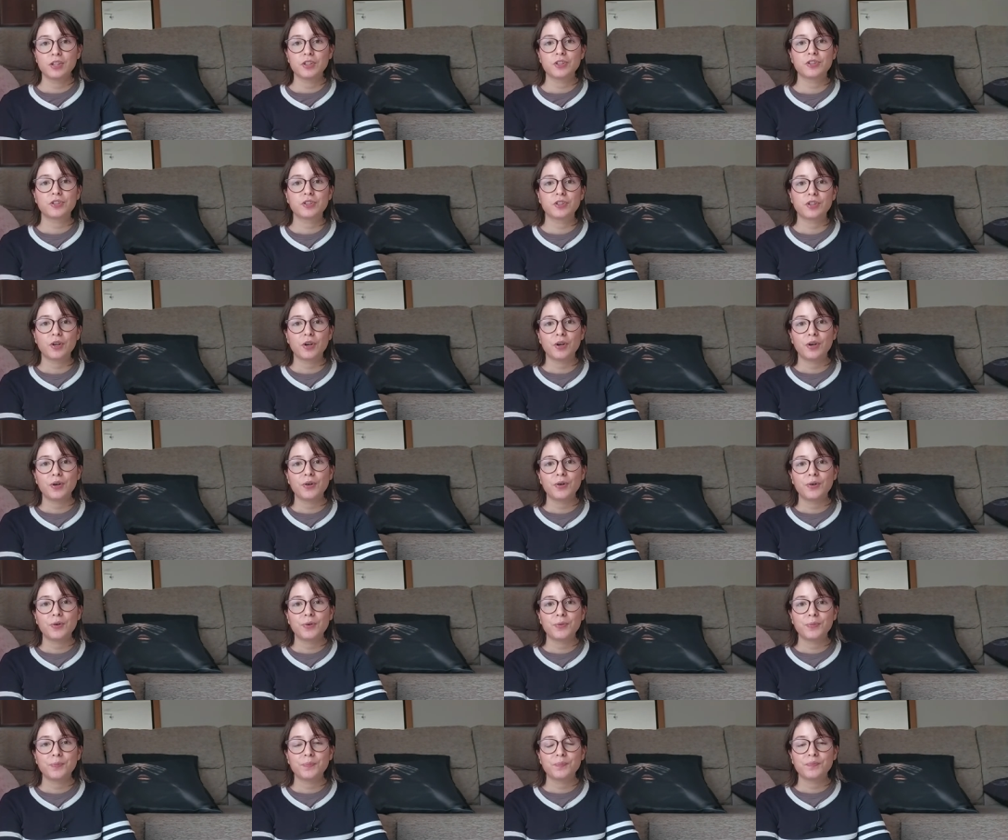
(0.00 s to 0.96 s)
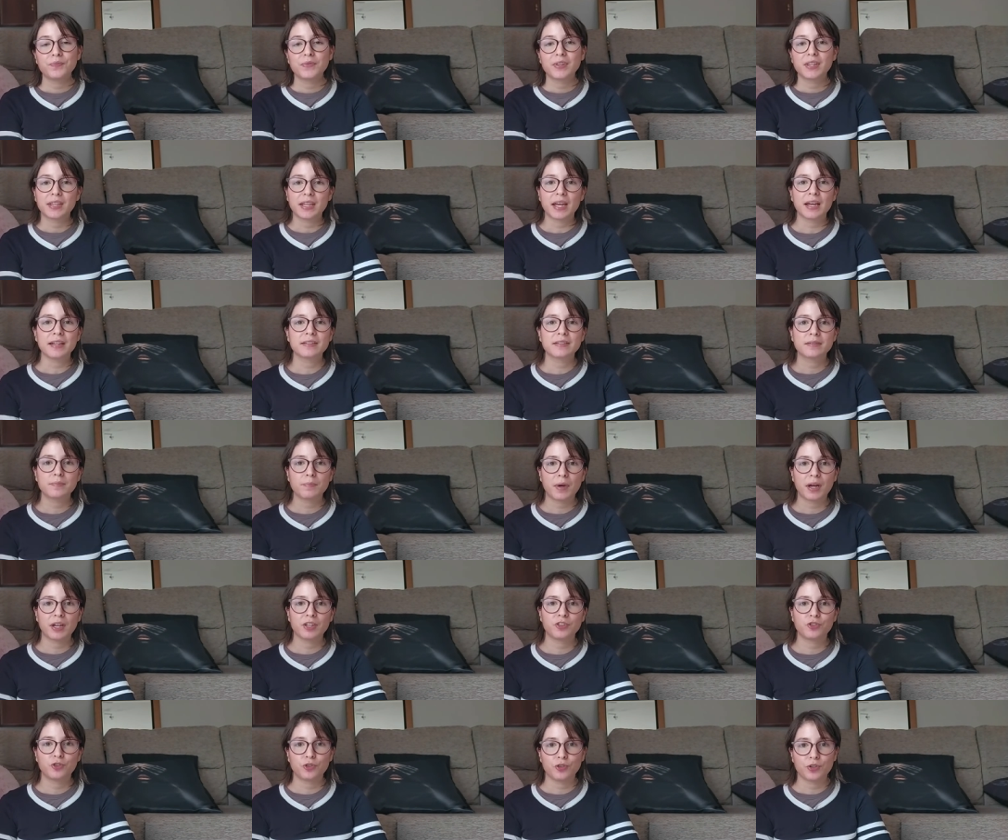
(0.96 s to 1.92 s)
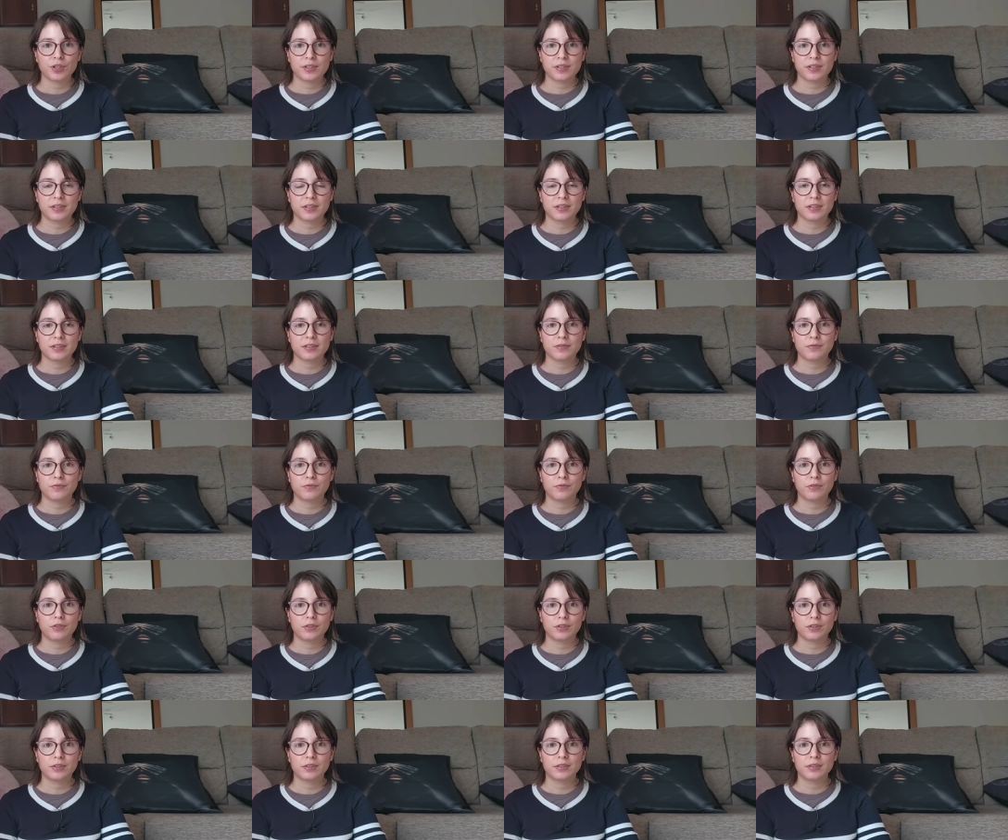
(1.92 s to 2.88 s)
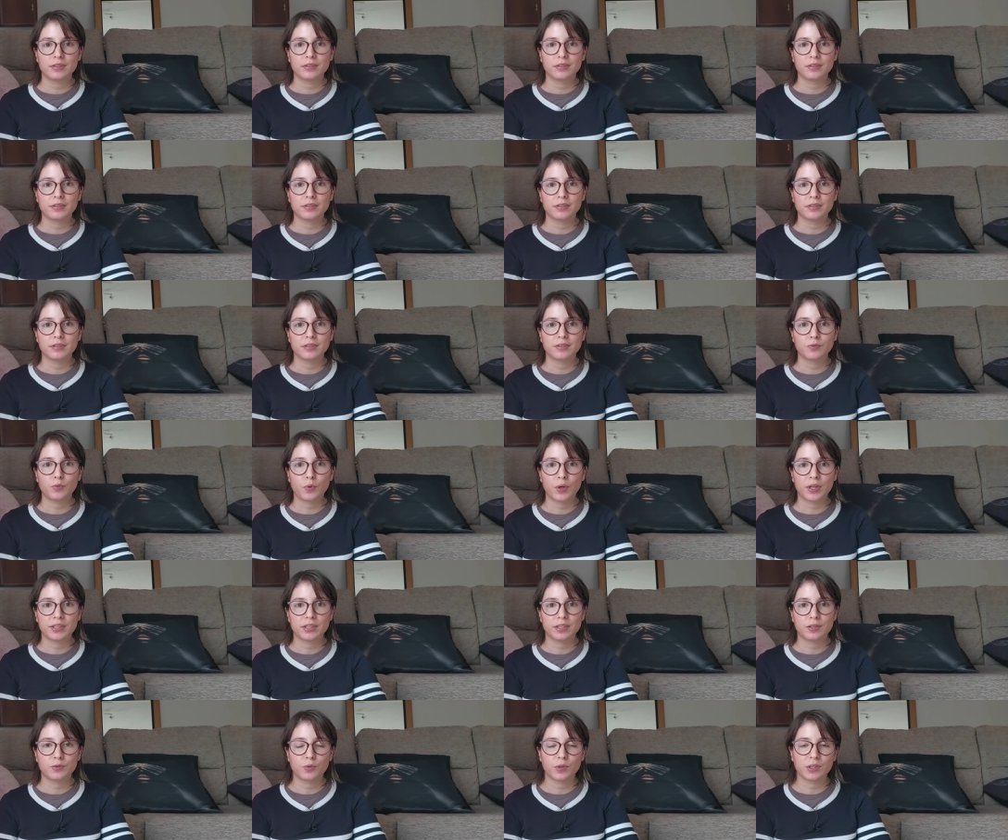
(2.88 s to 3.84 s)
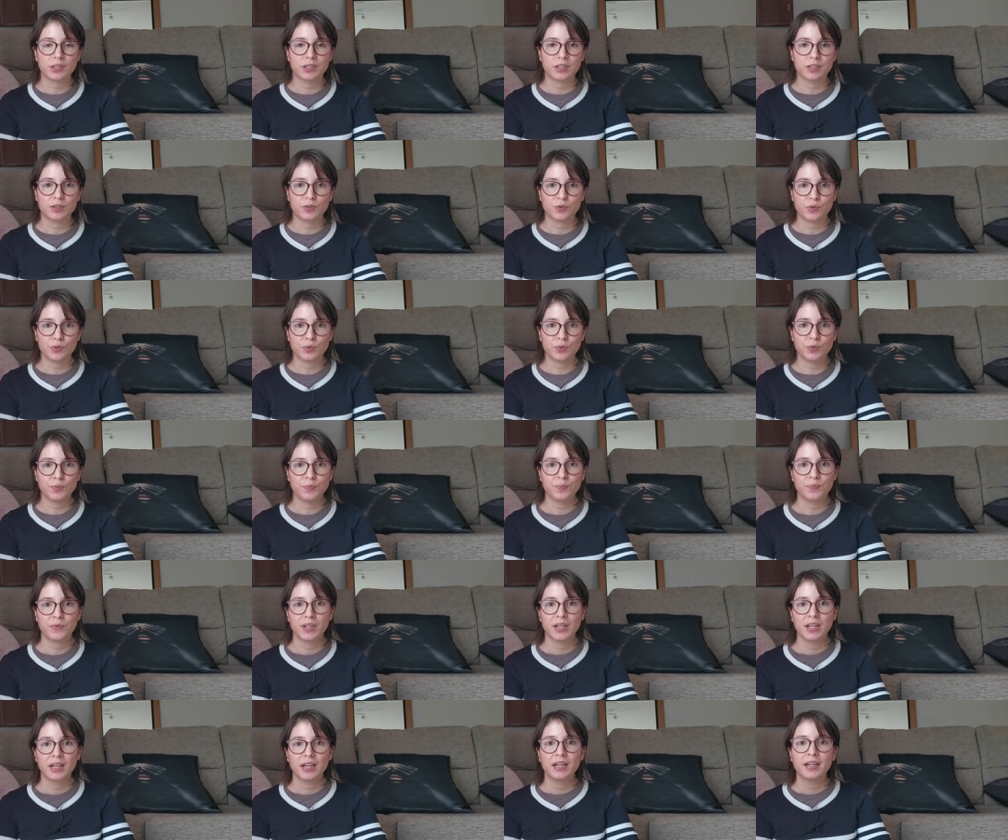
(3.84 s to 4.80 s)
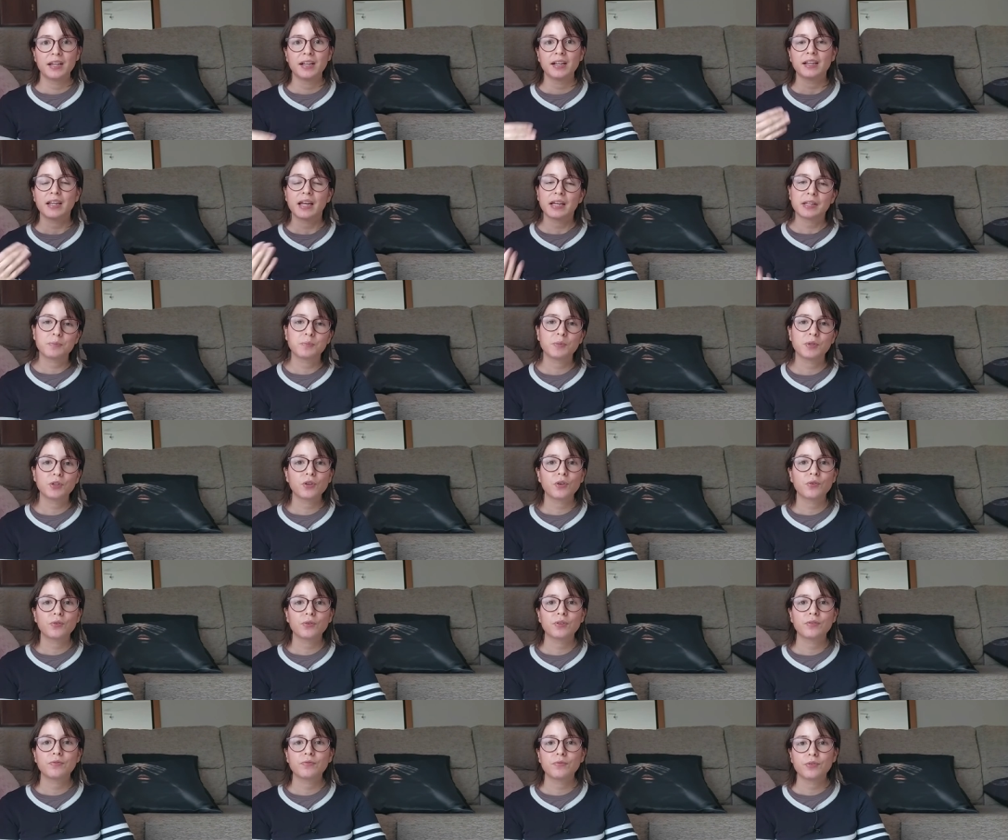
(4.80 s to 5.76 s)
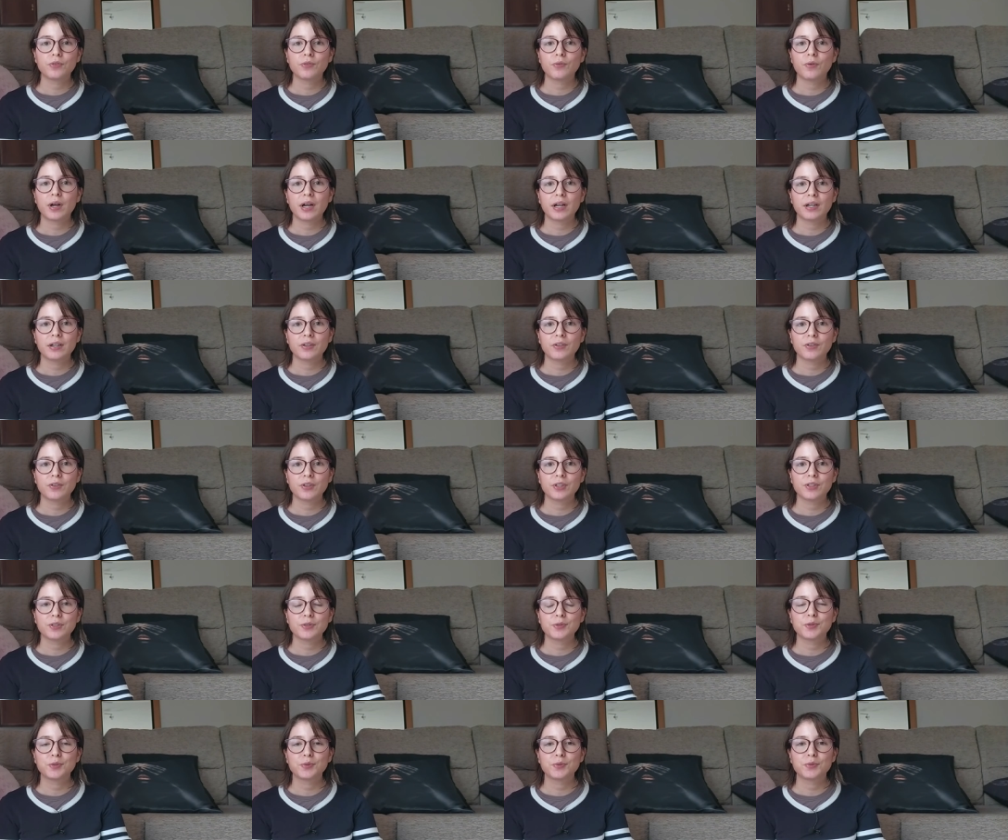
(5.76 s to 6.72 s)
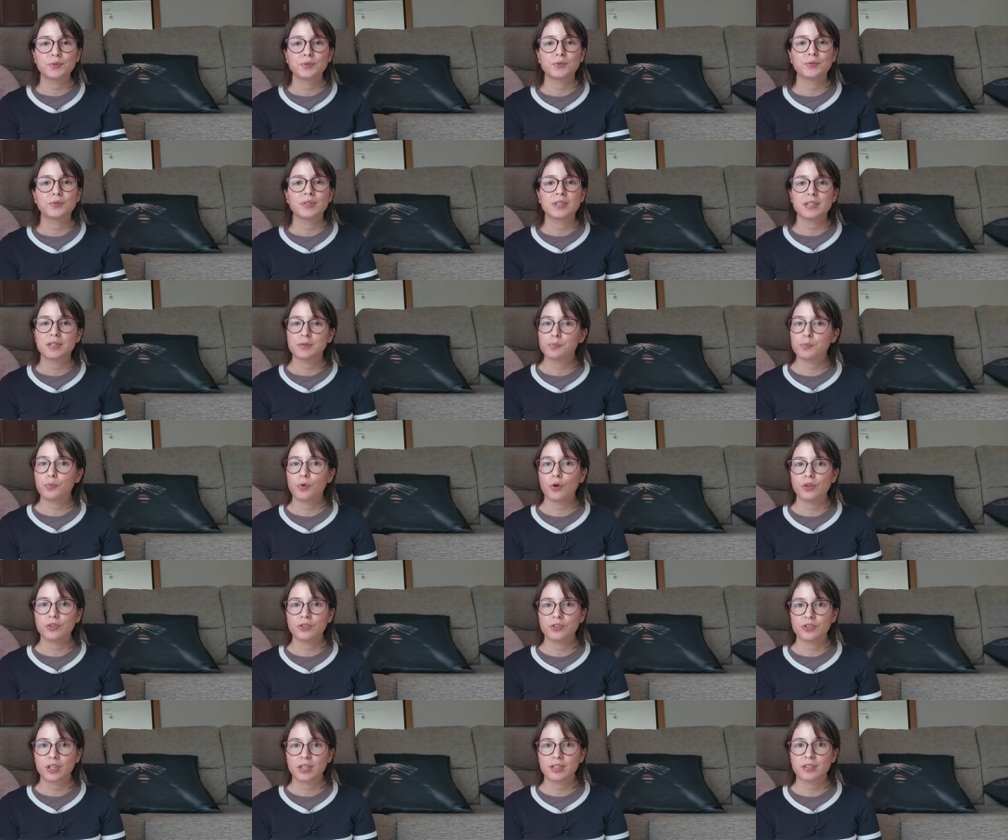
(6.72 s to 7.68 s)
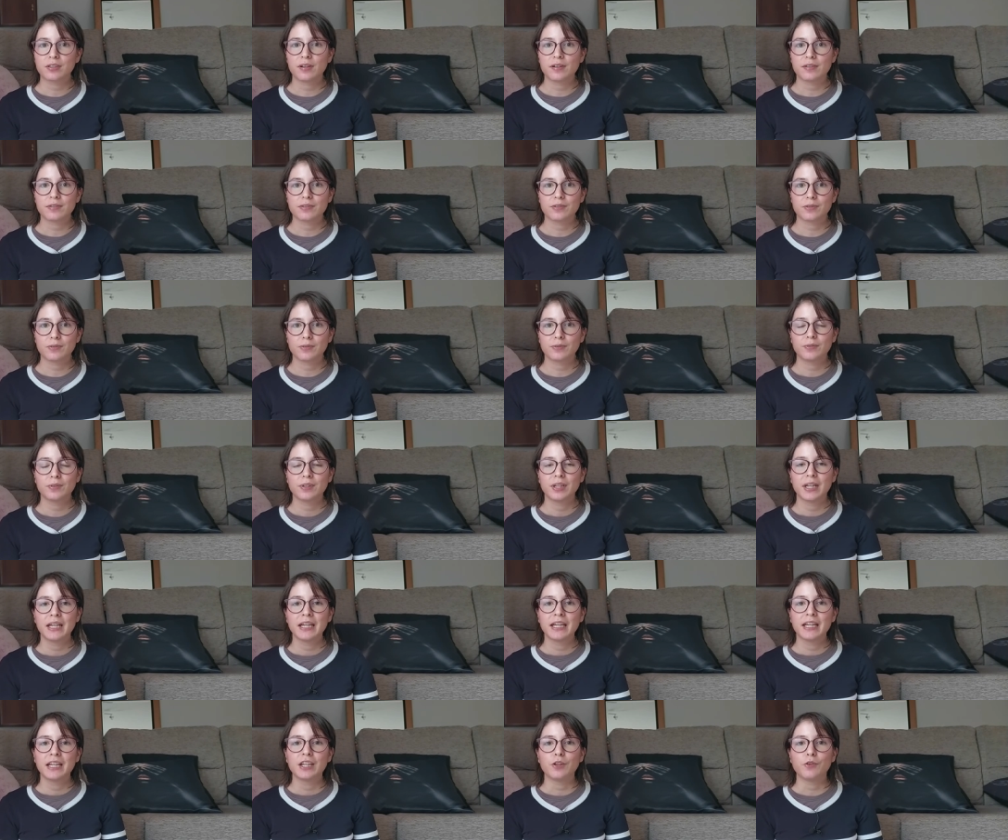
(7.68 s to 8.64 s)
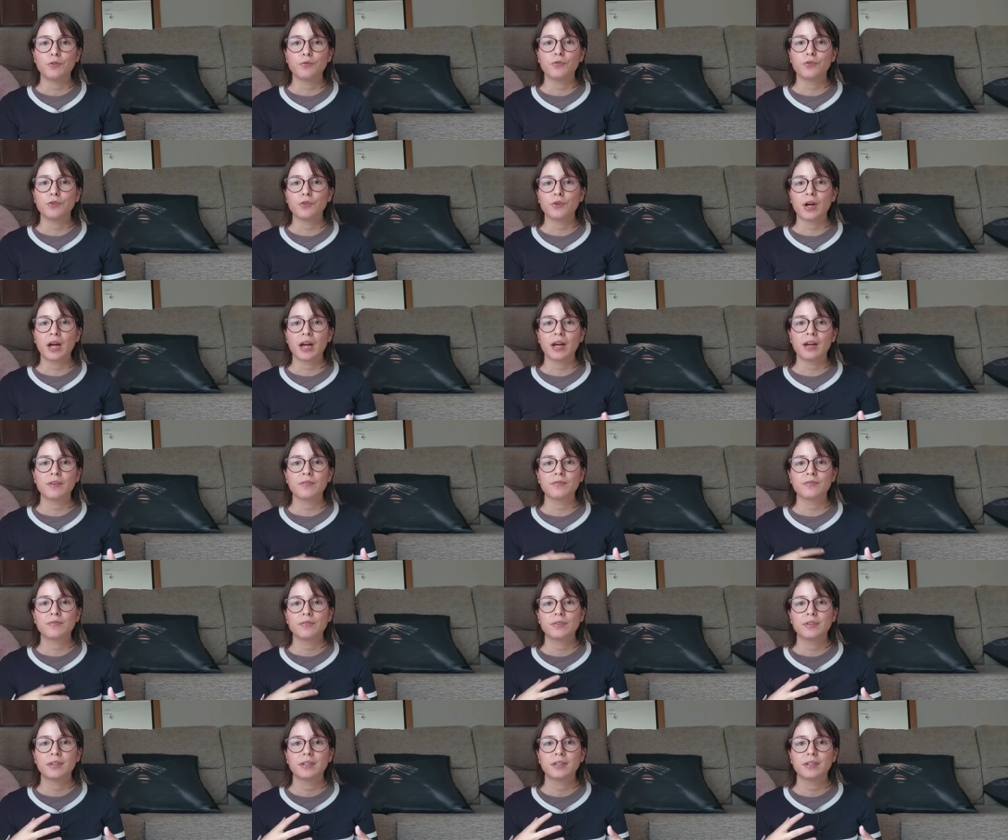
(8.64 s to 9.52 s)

So that's my choices for uh, twenty twenty-two. Let me know if you are going to do this project also, if you have